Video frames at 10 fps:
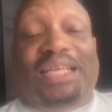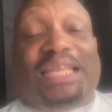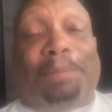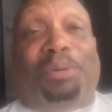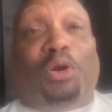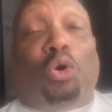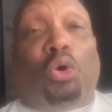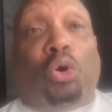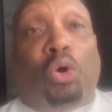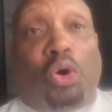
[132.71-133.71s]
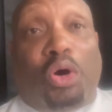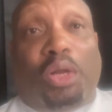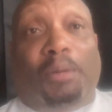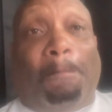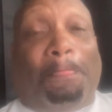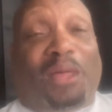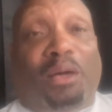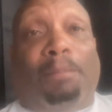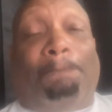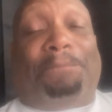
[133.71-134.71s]
They put all
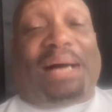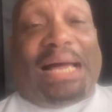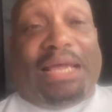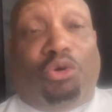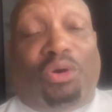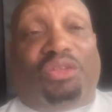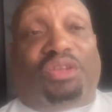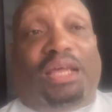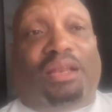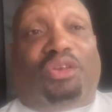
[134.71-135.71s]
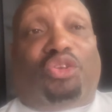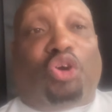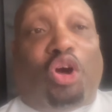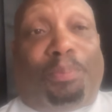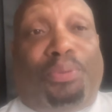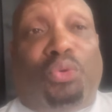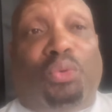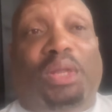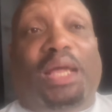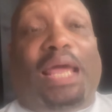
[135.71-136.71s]
the buy orders in the dog
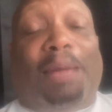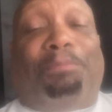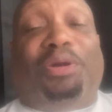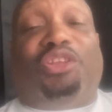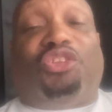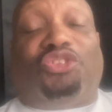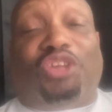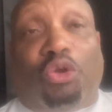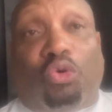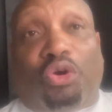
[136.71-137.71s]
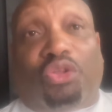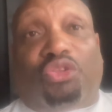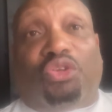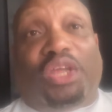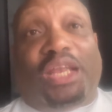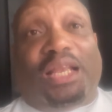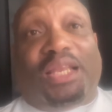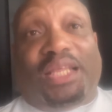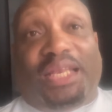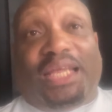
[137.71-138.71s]
pool and put the sell orders in a
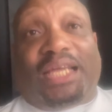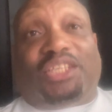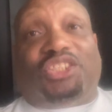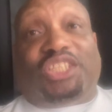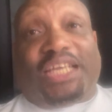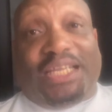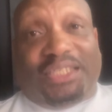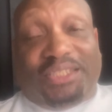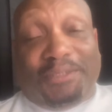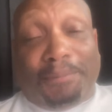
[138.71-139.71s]
lit exchange.